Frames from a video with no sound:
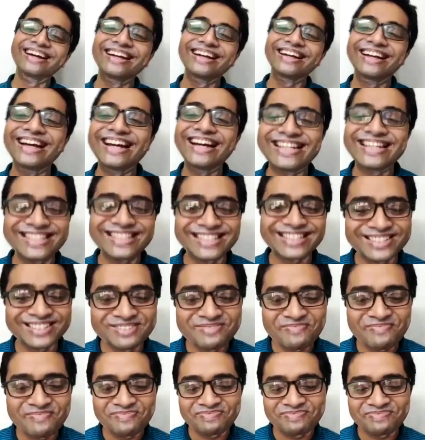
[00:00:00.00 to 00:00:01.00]
Nice.
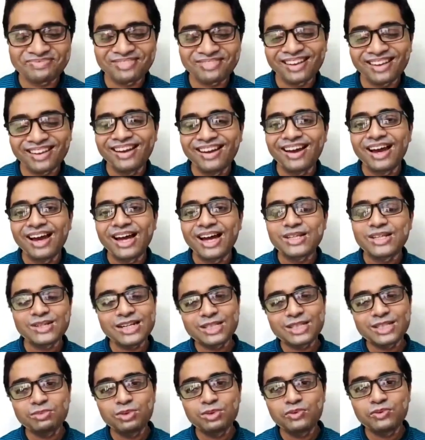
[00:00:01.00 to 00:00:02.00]
So
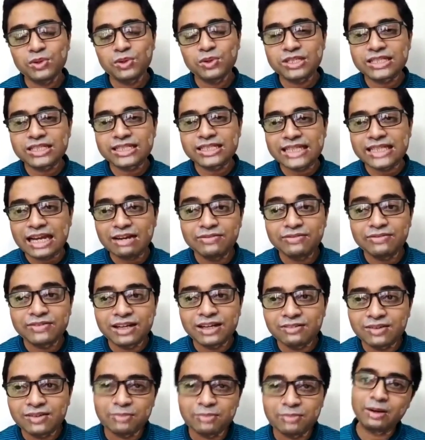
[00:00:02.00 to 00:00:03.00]
let's move to
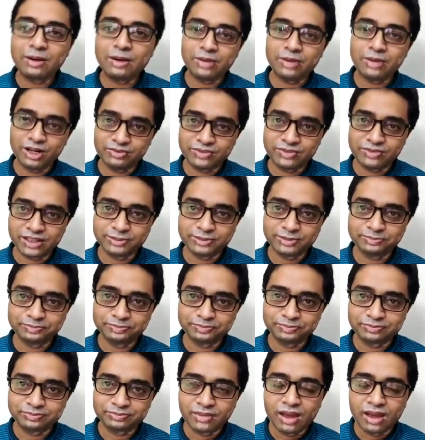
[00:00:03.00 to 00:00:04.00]
self-development part of
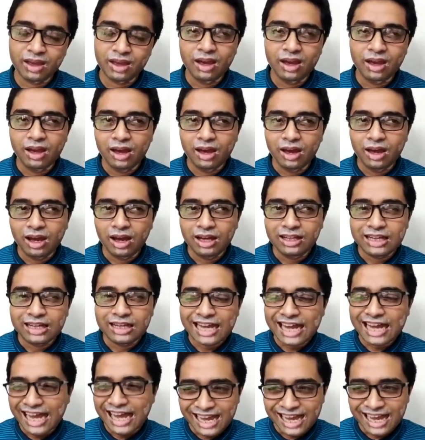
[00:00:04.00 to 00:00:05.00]
it.
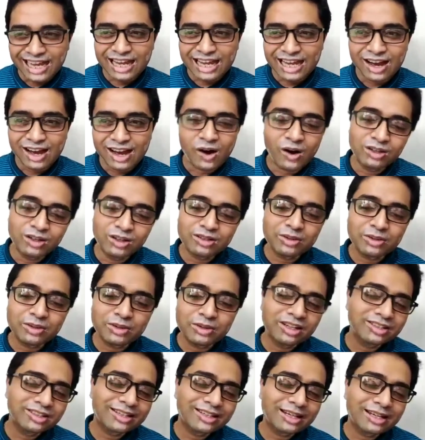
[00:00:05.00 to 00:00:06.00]

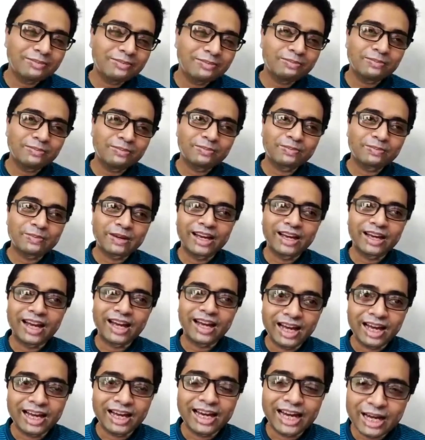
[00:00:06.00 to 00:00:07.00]
Entrepreneurship,
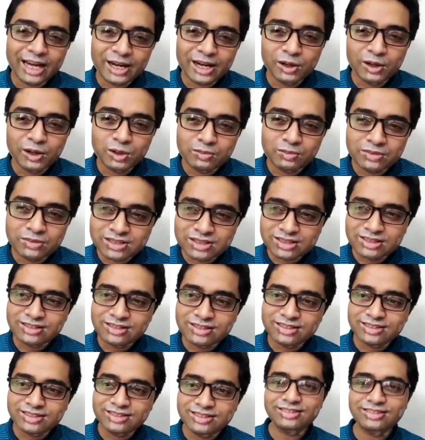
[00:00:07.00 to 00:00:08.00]
getting into the
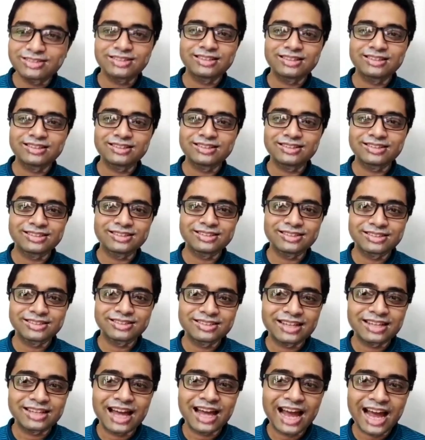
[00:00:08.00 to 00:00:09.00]
business is,
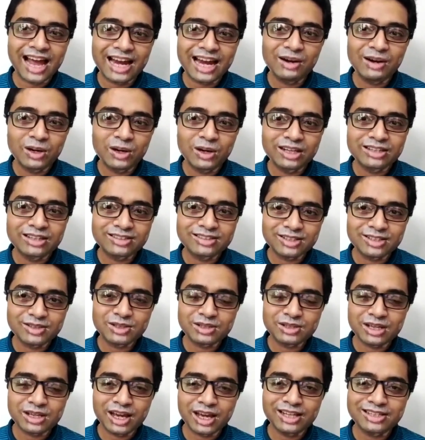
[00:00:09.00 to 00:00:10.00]
I know it's
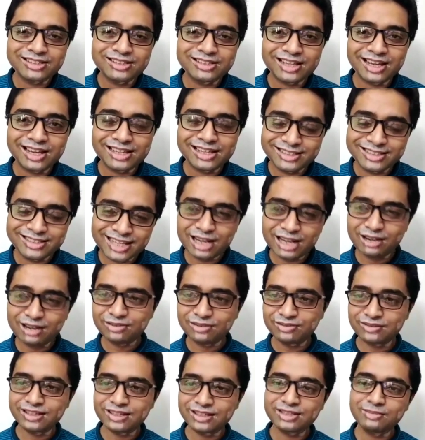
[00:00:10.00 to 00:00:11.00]

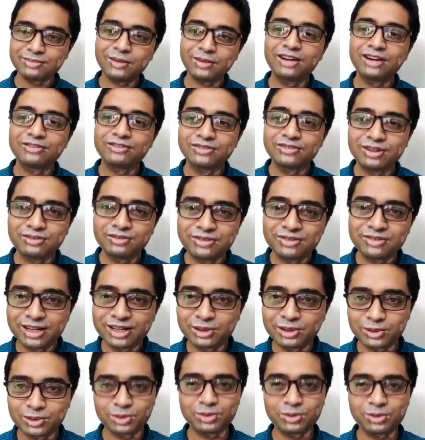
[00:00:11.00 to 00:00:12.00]
itself is a platform where you
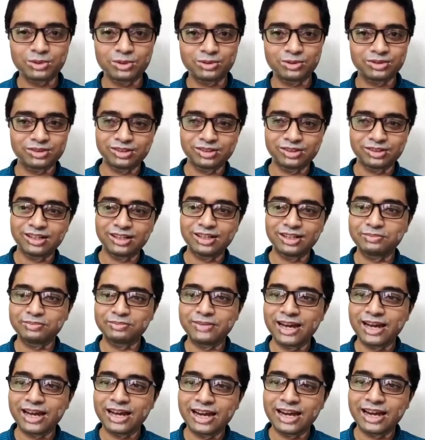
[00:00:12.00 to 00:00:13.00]
grow
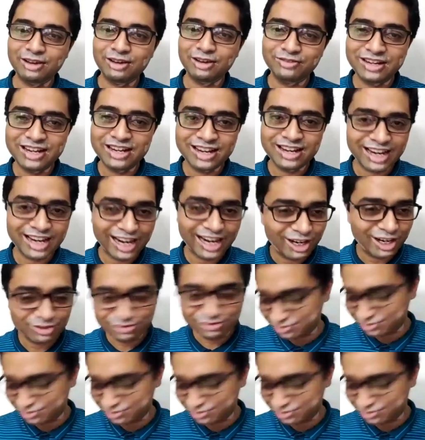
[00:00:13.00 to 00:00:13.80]
by every kind of